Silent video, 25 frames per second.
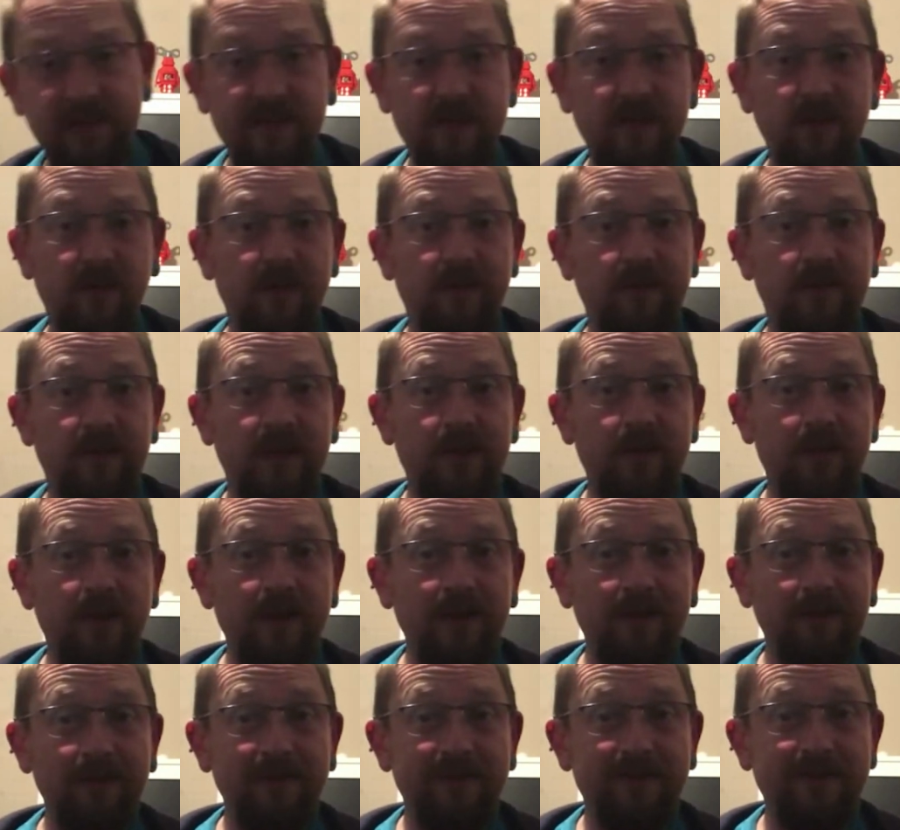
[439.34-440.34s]
going really
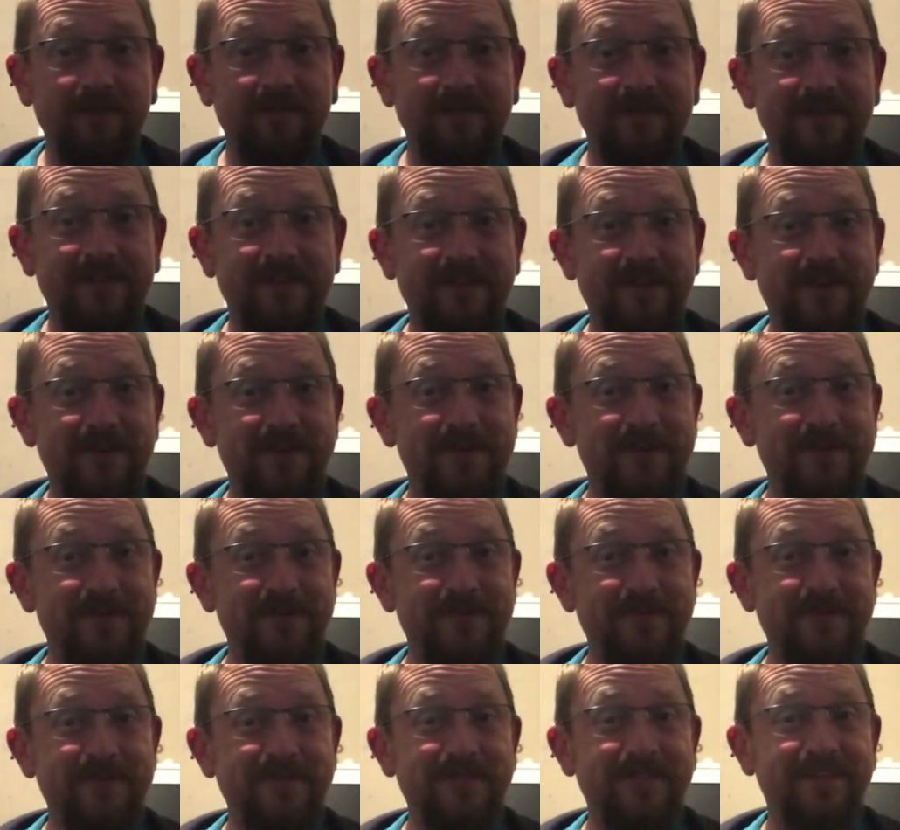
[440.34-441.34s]
well.
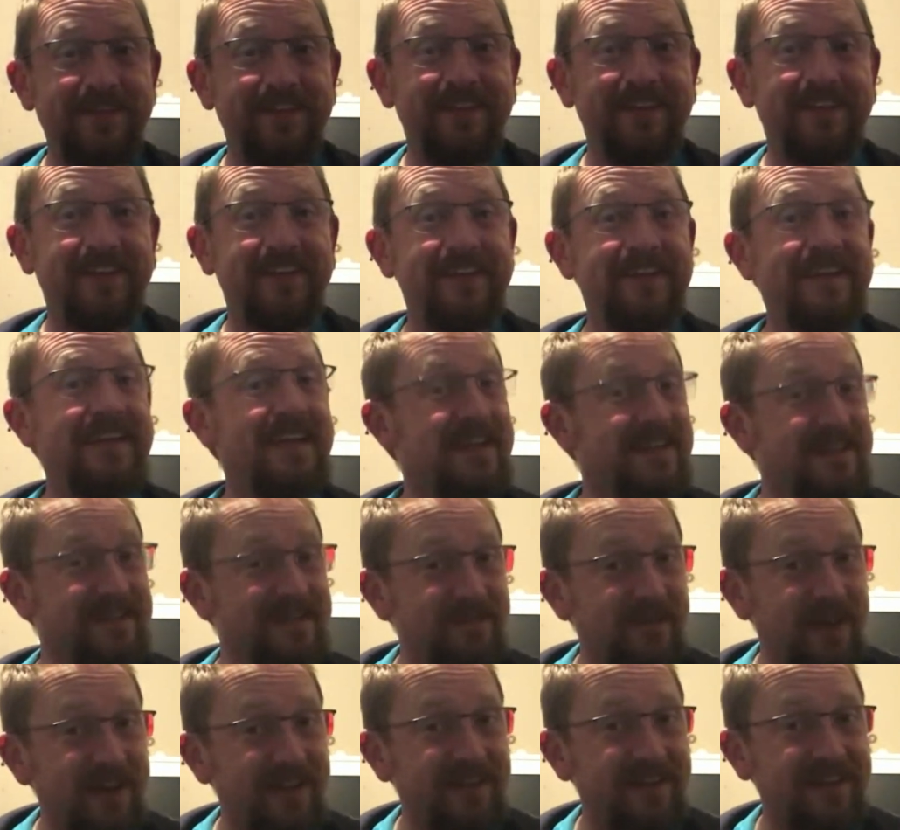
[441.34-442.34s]
So next
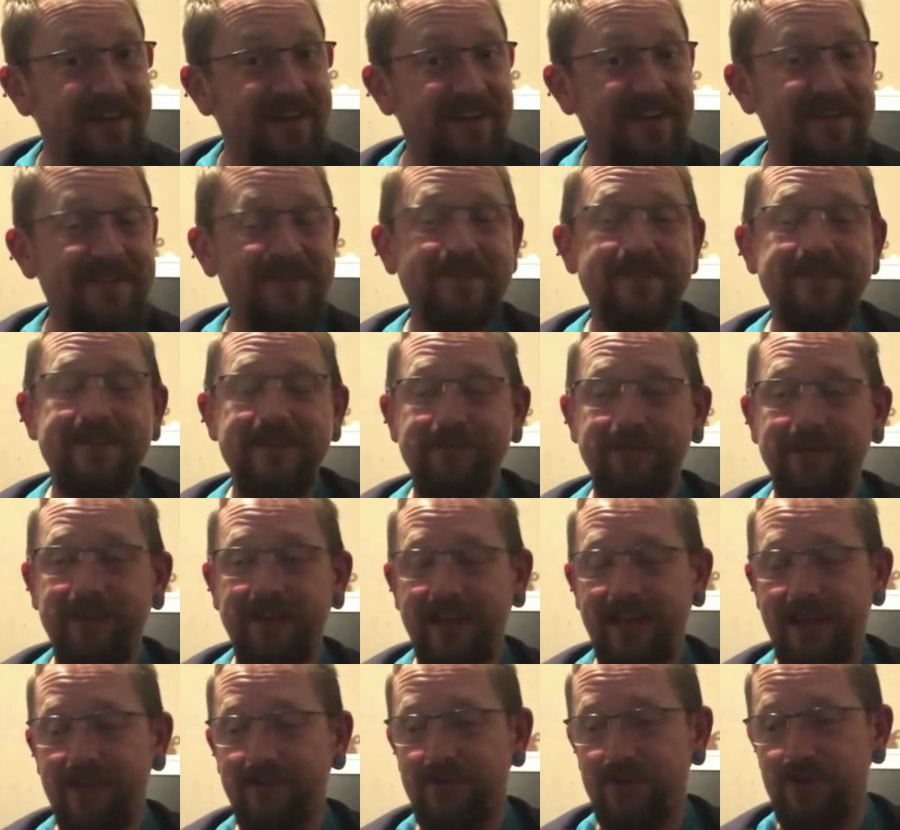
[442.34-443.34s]
month I should
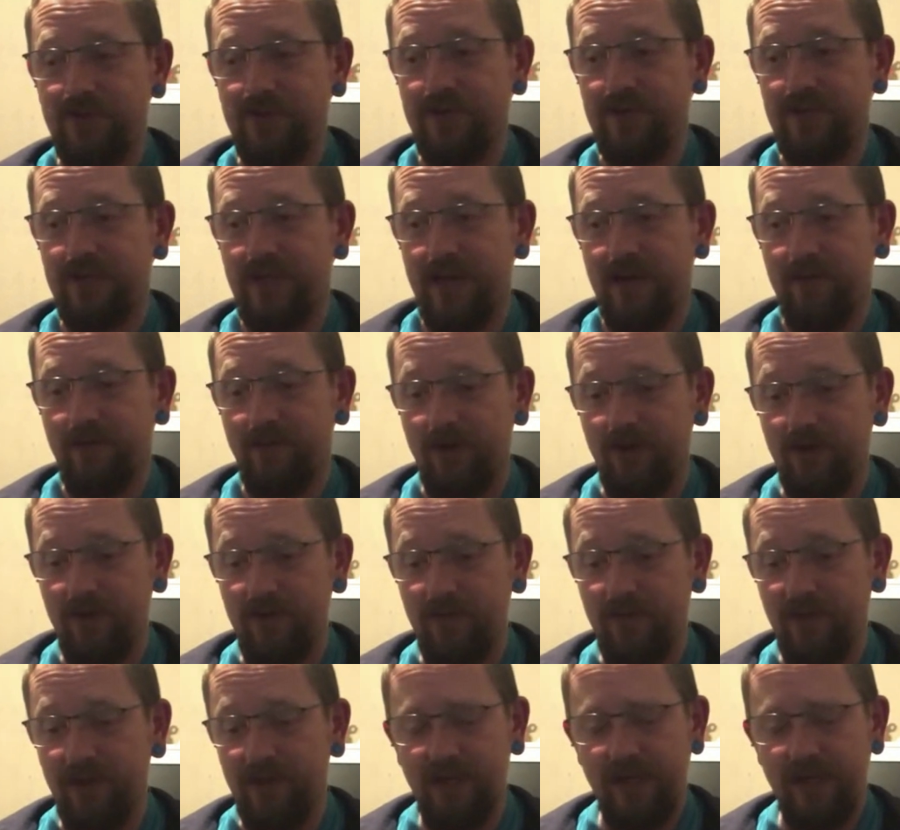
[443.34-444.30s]
definitely have shoes and a robe,